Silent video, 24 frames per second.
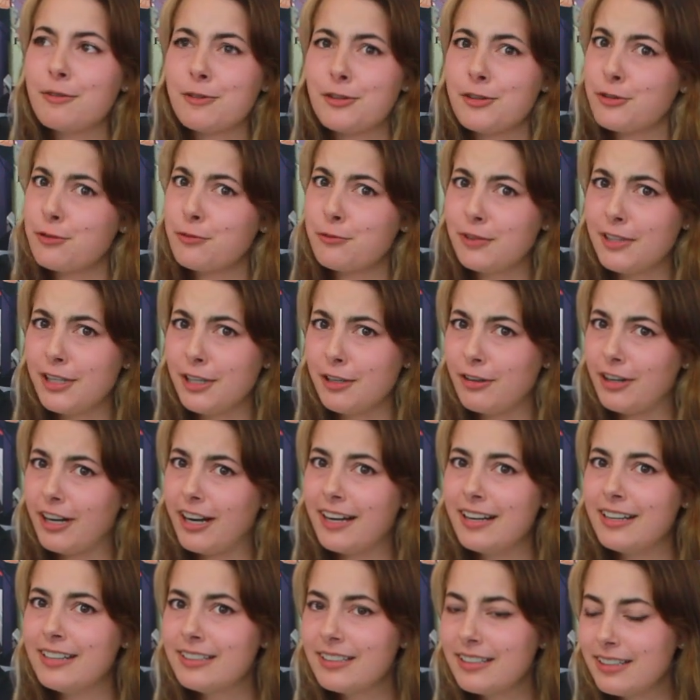which is really
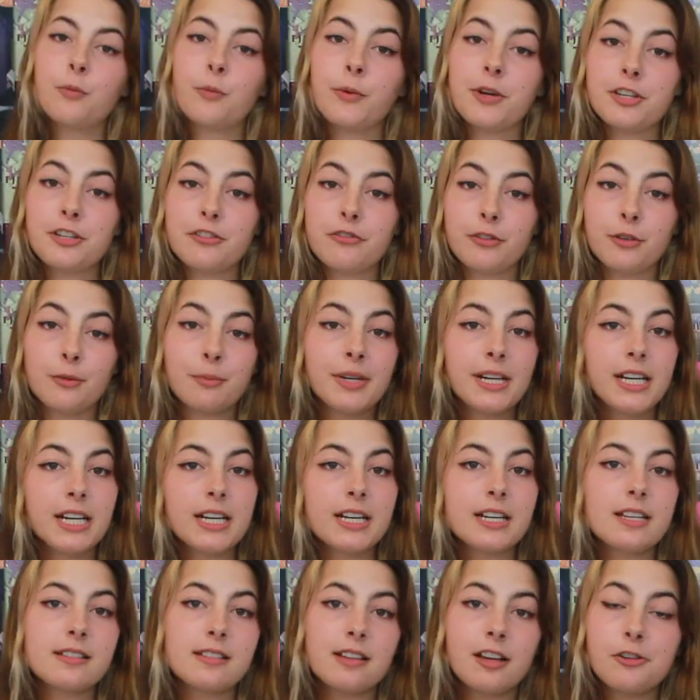great, which for
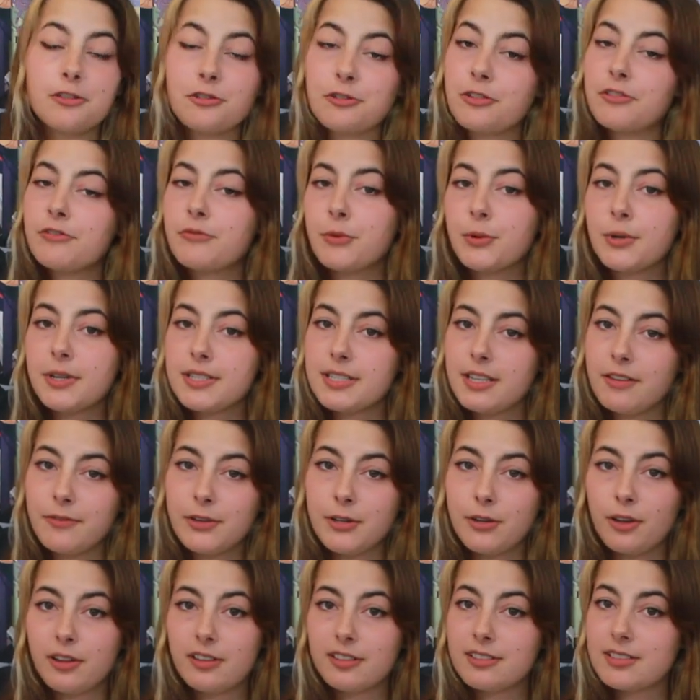me is one hundred forty-seven
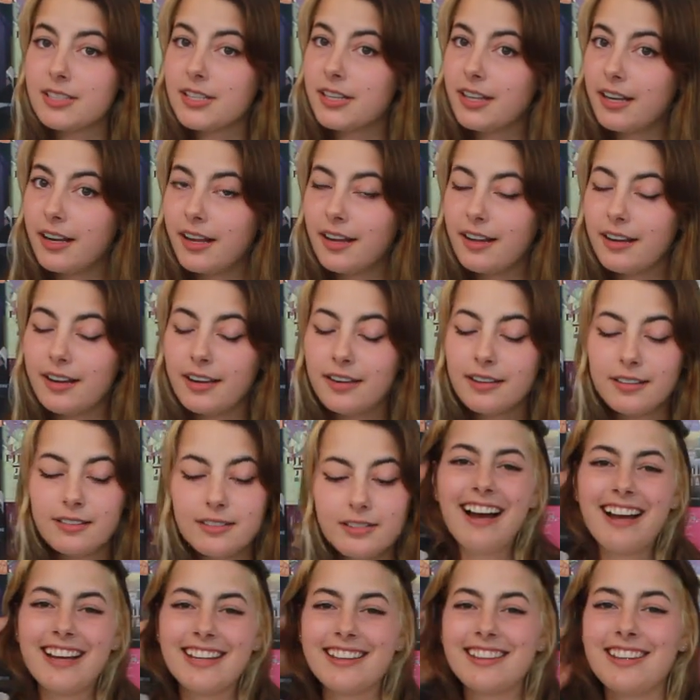dollars Canadian.
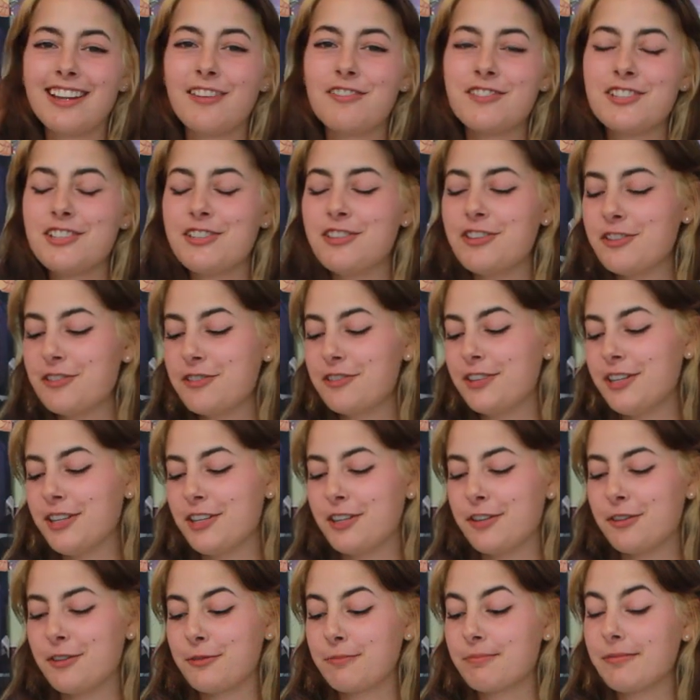I'd love to do, you
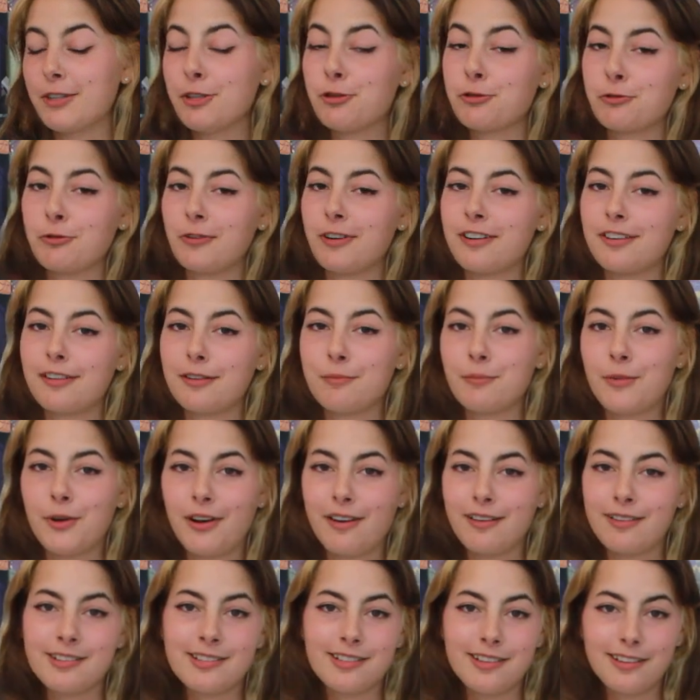know, drunk
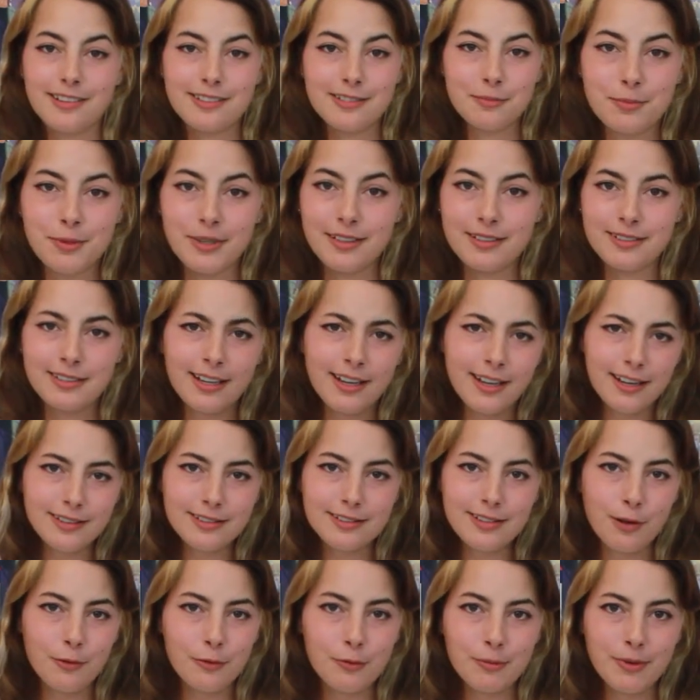unboxings because I
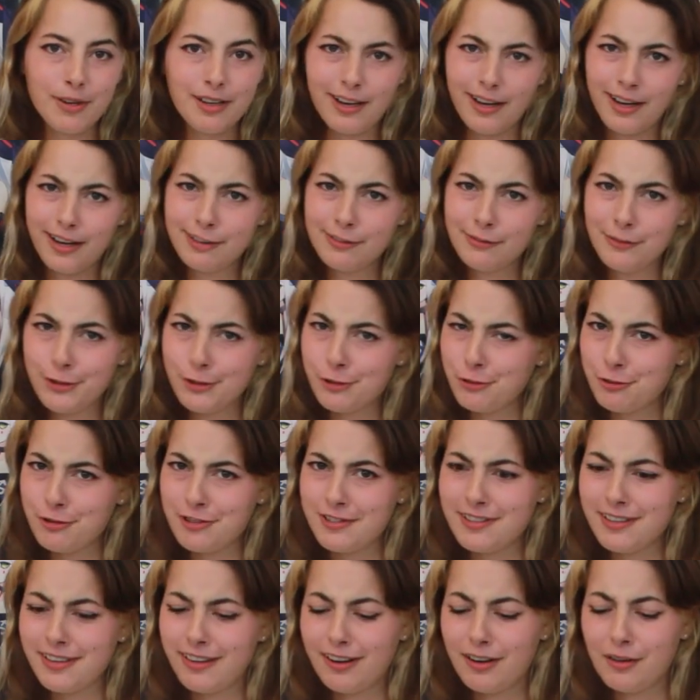guess that would be kind of
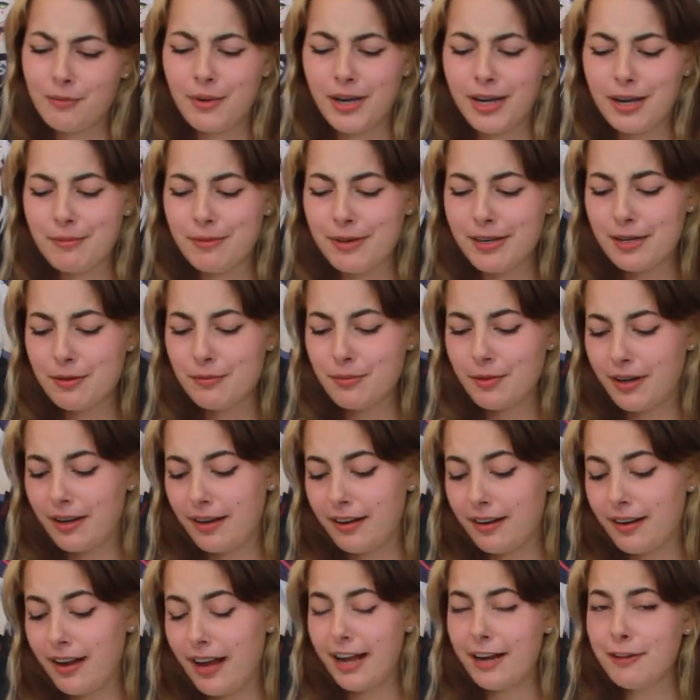interesting maybe,
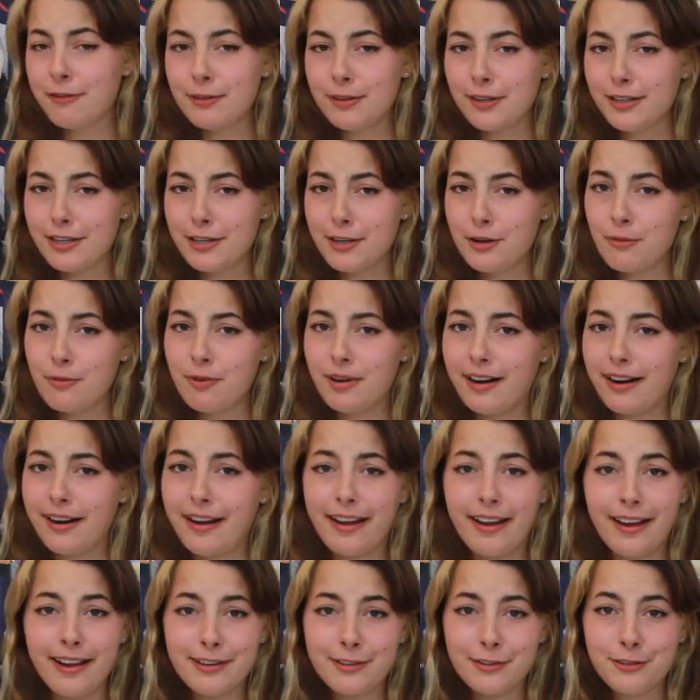but I really don't want to
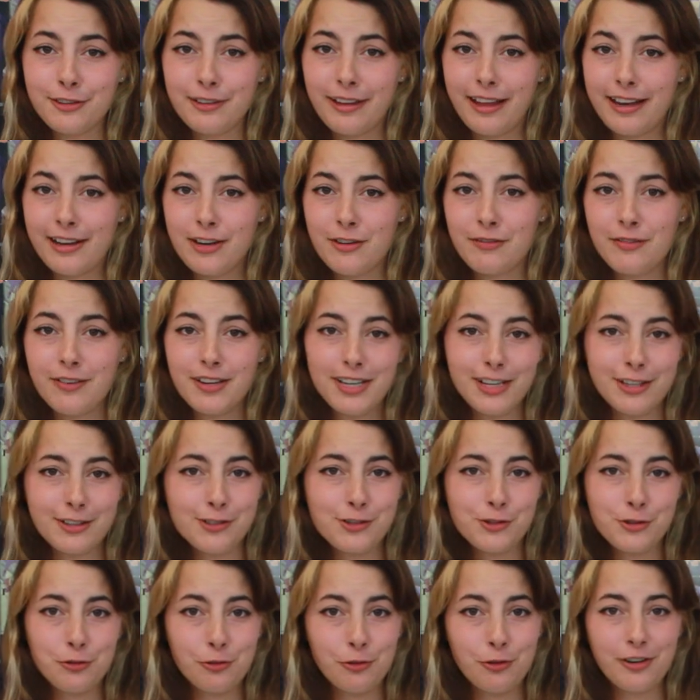handle any
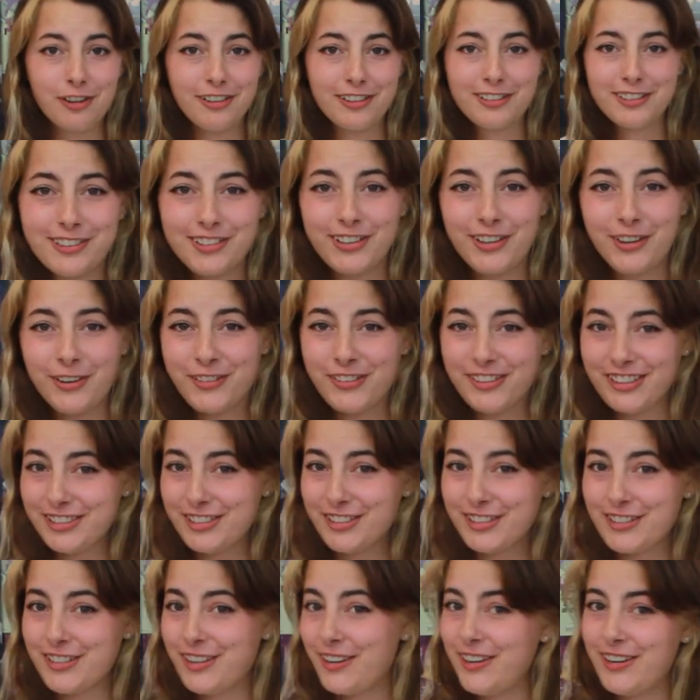figures drunk, so we're
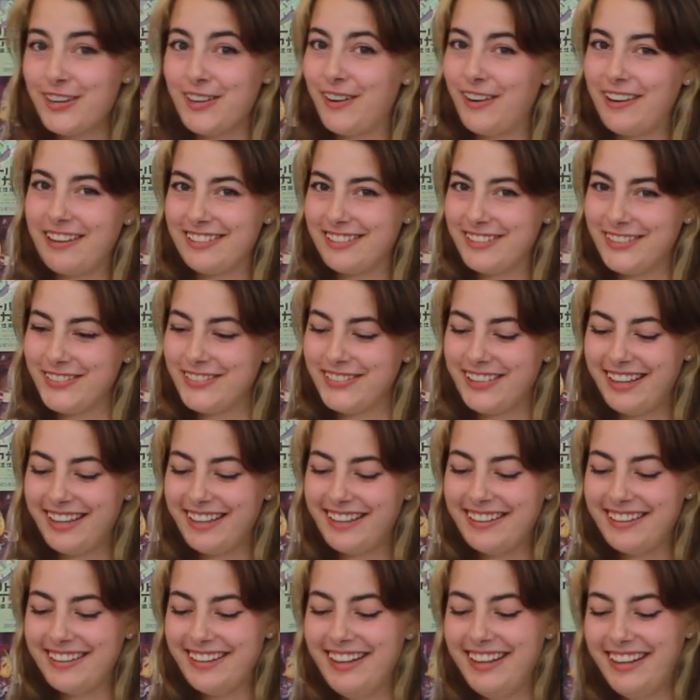just gonna not do
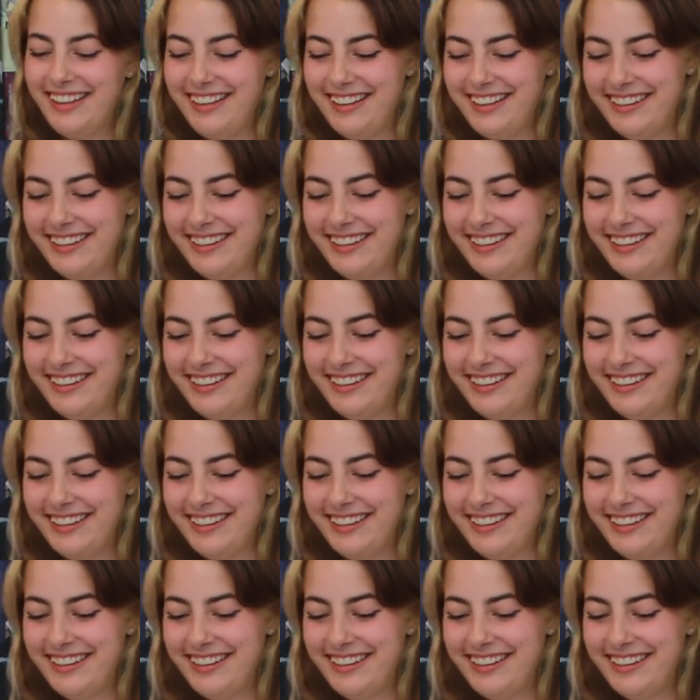that.